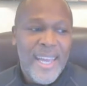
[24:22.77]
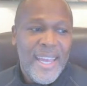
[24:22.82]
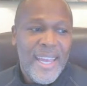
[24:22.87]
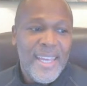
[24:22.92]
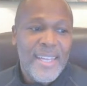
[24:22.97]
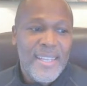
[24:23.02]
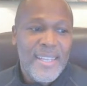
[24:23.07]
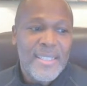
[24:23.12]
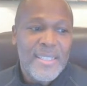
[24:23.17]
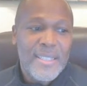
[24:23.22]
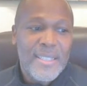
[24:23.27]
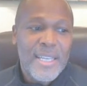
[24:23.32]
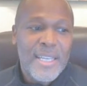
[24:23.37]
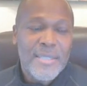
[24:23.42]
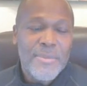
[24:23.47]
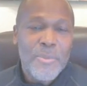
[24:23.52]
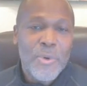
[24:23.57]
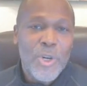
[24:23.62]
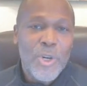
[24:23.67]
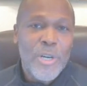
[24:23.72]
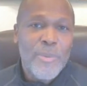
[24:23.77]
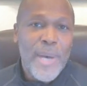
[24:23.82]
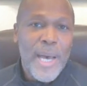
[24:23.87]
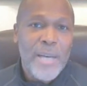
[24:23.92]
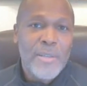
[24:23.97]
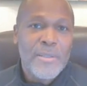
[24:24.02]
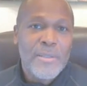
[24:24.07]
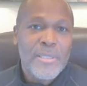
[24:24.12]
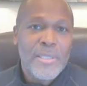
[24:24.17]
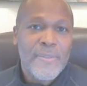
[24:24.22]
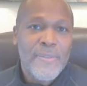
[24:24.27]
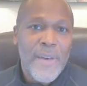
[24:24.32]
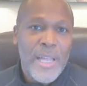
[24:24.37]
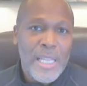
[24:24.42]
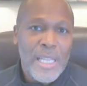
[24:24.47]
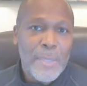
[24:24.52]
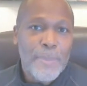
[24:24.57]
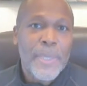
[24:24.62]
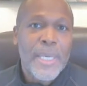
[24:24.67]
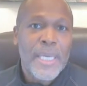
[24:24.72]
it's more about
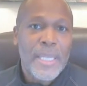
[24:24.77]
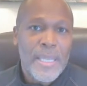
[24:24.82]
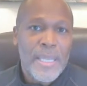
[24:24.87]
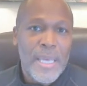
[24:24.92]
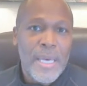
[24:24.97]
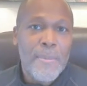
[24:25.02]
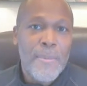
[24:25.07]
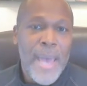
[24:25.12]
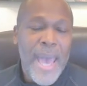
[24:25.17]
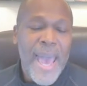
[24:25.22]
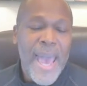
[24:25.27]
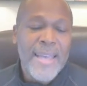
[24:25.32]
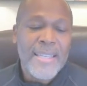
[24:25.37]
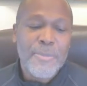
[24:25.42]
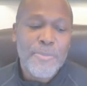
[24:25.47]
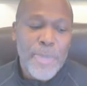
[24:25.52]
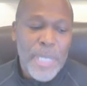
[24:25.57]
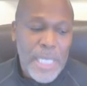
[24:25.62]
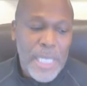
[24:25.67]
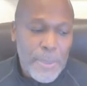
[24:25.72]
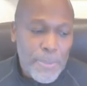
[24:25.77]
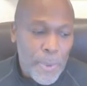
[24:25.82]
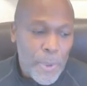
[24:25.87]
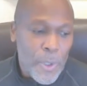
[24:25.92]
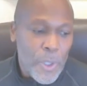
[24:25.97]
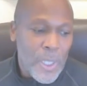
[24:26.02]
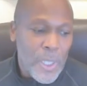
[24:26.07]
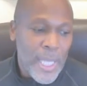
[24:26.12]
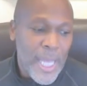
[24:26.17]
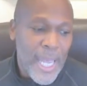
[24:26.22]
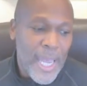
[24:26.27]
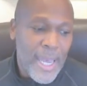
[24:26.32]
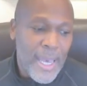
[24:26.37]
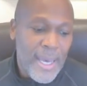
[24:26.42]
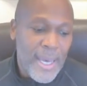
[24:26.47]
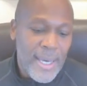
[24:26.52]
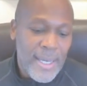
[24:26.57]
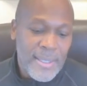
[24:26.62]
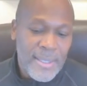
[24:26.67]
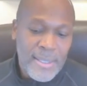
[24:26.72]
developing them as people
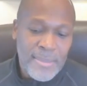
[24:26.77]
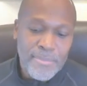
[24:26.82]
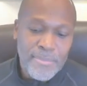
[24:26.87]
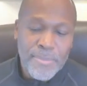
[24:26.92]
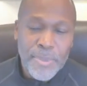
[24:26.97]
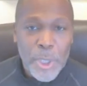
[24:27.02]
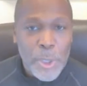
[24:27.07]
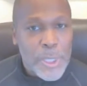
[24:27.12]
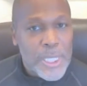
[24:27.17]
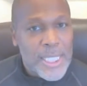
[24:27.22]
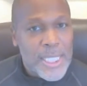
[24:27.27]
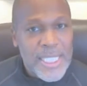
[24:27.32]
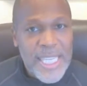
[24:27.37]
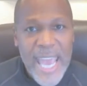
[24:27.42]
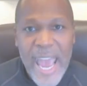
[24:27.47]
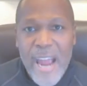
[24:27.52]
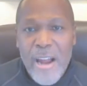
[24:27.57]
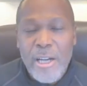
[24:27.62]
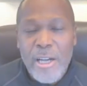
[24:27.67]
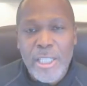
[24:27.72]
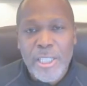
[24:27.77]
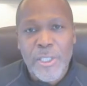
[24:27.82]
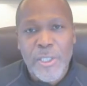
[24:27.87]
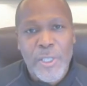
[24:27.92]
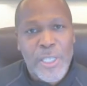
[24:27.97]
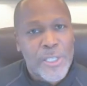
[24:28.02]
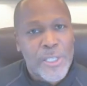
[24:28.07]
and building character.